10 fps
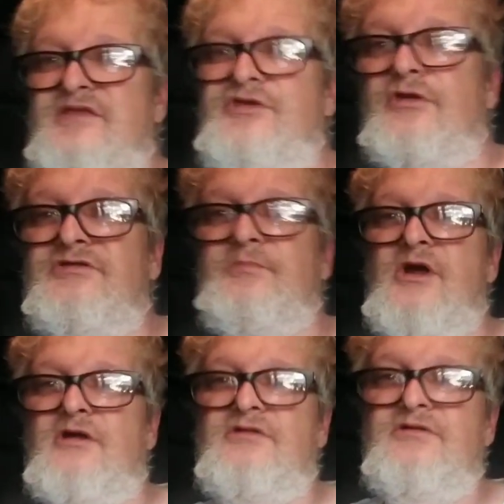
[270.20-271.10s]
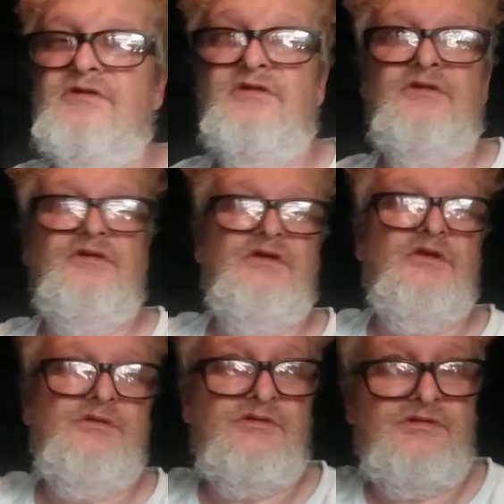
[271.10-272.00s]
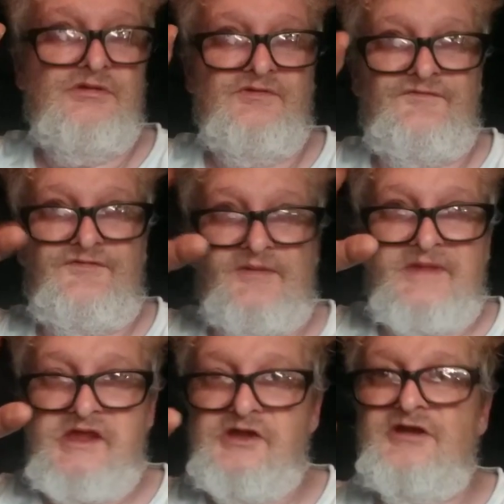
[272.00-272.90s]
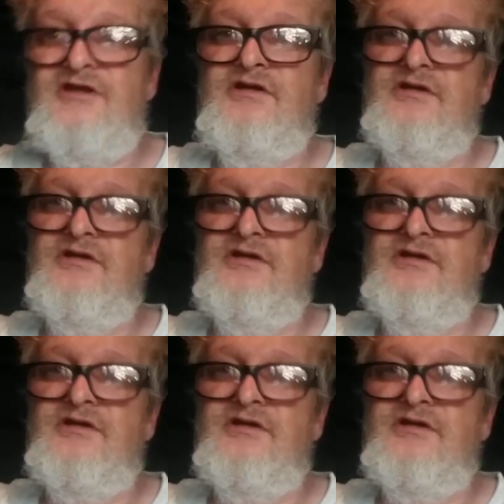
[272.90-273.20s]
tuned tomorrow. From here